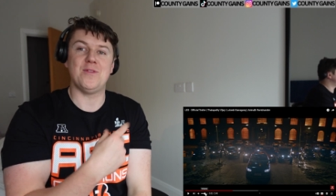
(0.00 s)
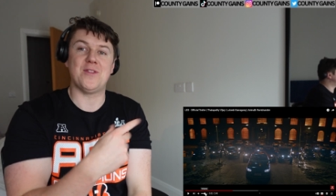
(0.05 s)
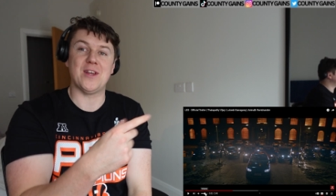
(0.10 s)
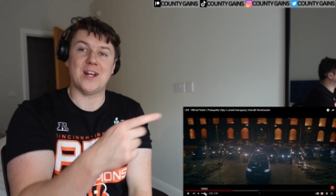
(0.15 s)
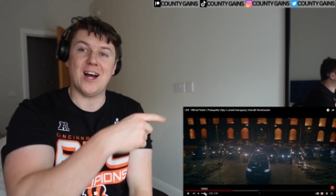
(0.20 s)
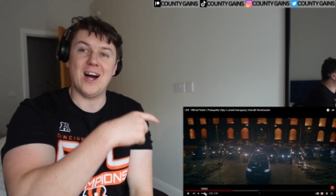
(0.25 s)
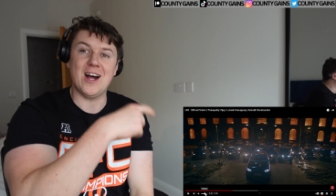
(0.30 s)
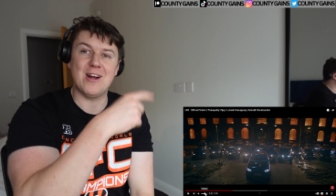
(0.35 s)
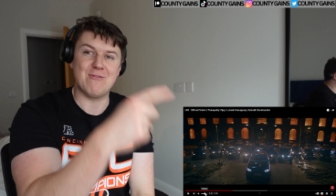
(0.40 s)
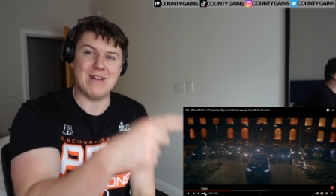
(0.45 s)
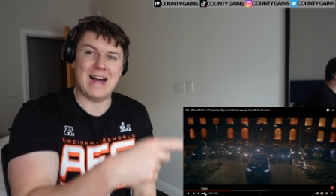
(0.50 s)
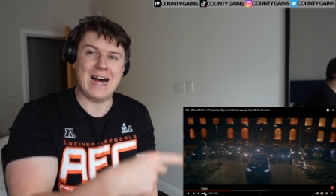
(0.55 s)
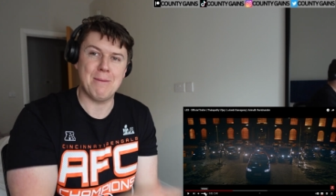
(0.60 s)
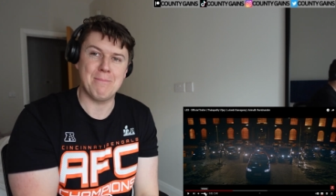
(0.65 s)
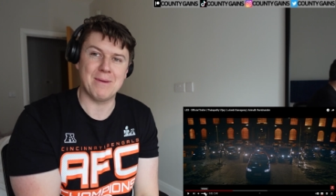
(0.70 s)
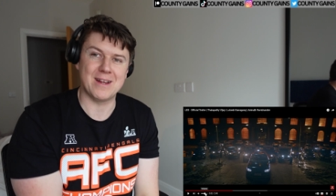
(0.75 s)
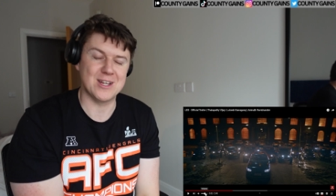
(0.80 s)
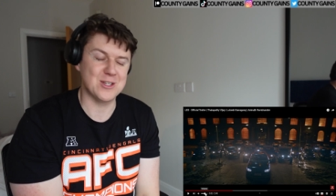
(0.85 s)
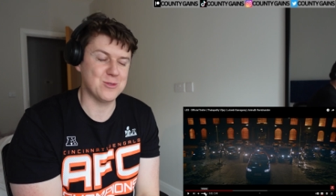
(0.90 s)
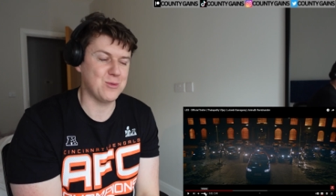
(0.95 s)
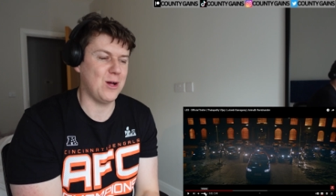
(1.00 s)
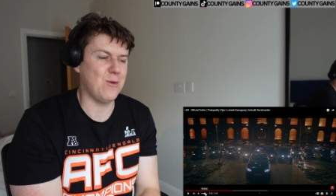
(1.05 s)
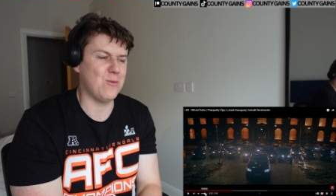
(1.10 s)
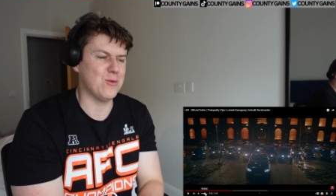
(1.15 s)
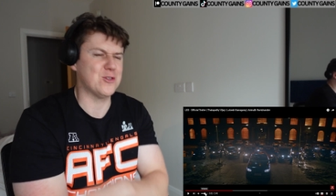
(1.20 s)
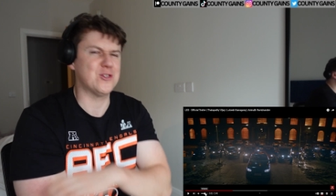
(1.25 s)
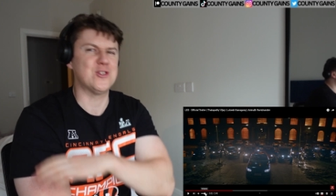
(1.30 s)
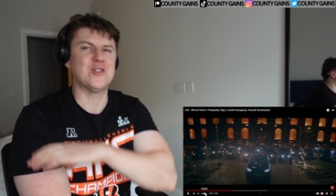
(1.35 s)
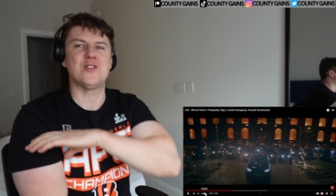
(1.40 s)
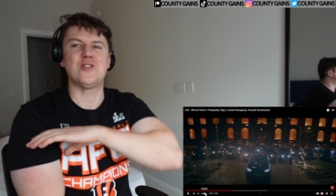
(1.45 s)
the guy rapping as well
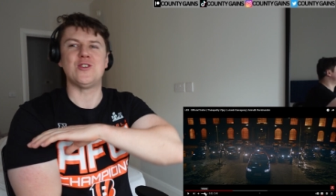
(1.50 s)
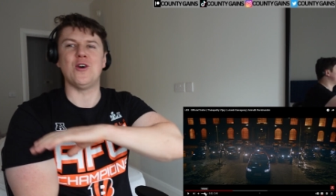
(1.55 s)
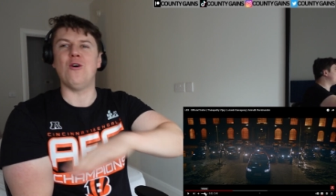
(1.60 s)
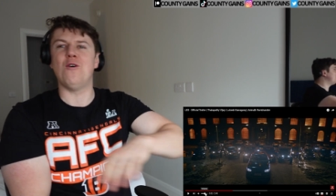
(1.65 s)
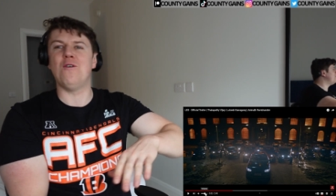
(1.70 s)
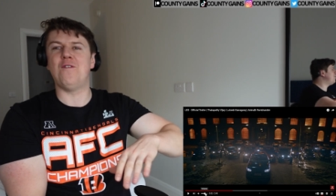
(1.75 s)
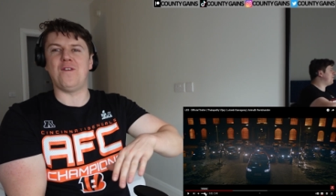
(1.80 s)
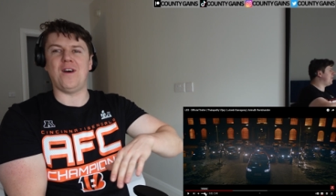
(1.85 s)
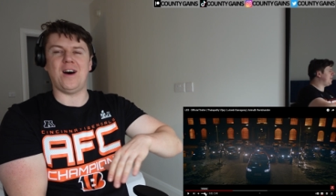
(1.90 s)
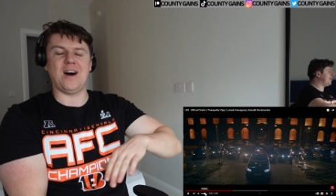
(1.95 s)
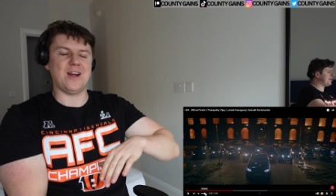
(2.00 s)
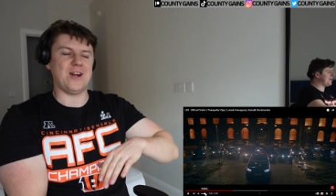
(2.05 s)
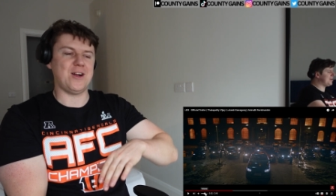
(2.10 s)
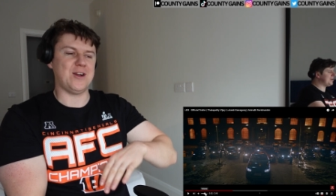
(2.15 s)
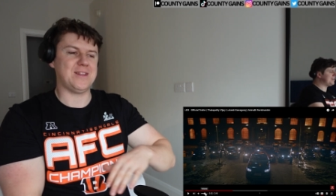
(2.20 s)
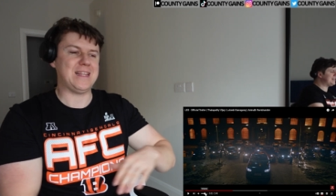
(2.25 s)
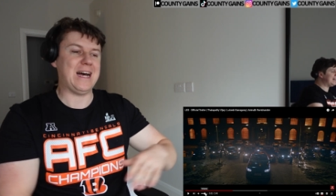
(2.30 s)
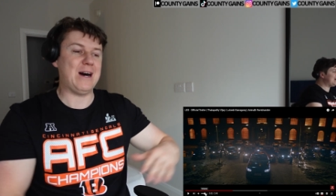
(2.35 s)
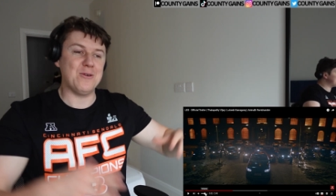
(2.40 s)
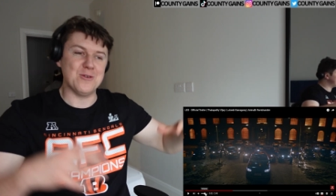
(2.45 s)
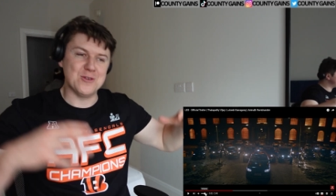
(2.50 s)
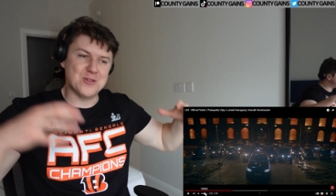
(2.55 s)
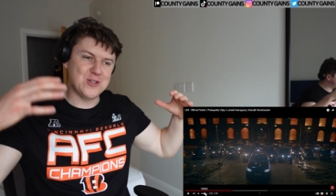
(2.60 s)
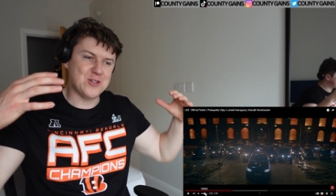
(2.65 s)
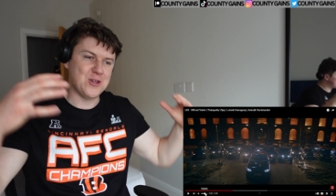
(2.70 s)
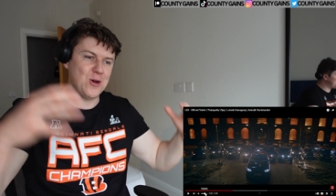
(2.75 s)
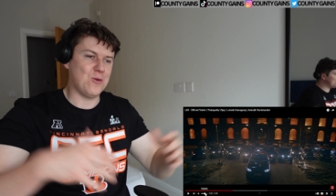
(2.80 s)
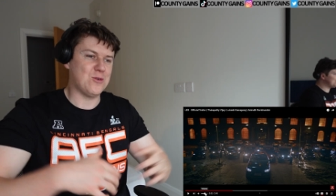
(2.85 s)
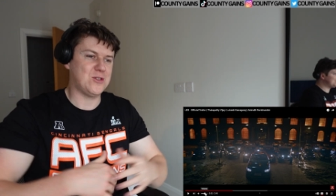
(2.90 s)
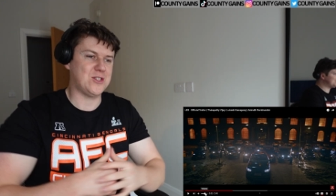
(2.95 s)
was so fire. That was
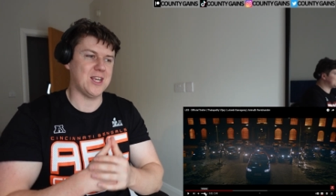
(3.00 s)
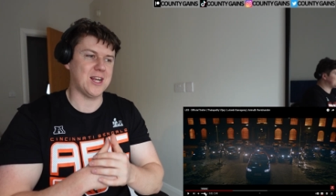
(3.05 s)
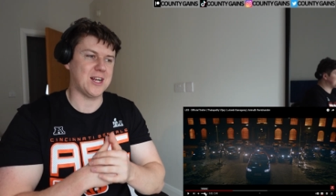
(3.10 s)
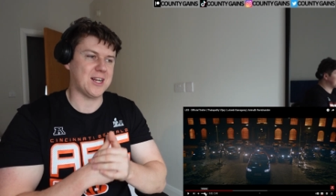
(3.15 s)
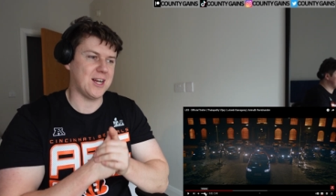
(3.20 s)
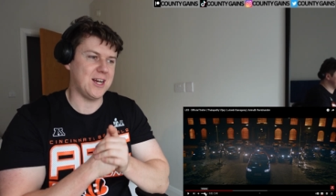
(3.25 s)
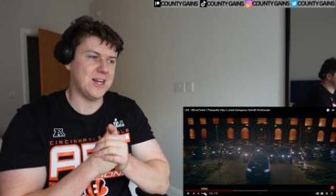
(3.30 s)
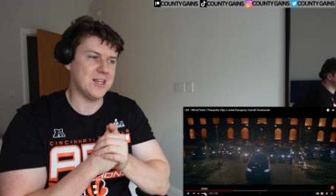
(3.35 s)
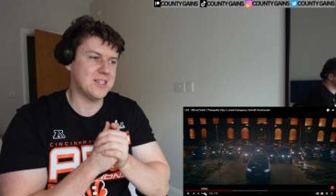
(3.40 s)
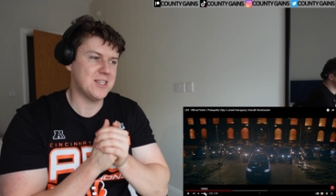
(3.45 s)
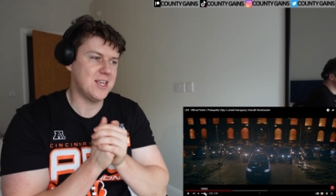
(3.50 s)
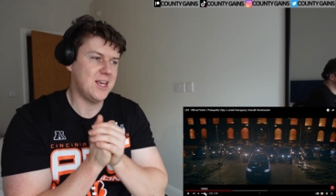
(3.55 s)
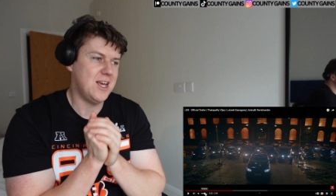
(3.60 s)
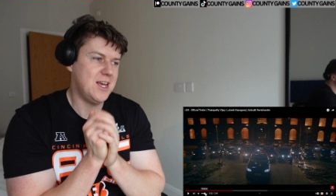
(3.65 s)
so sick, guys.